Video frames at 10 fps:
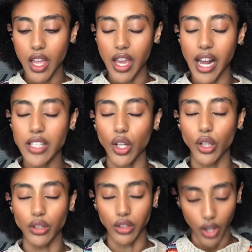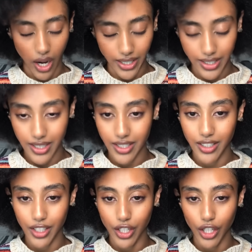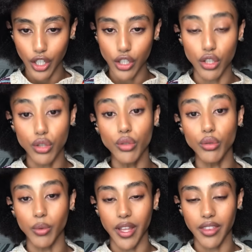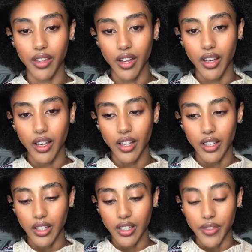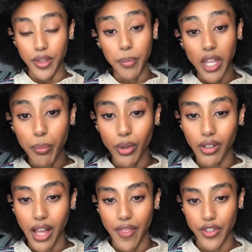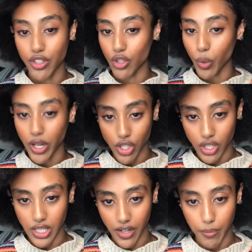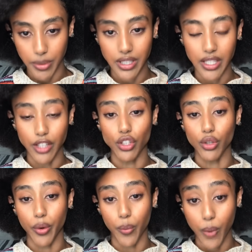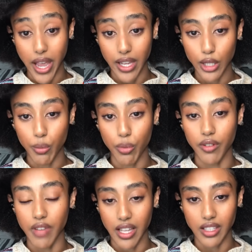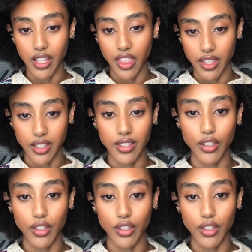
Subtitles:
it has a lot to do with the people and the situations that have been sent your way to prevent this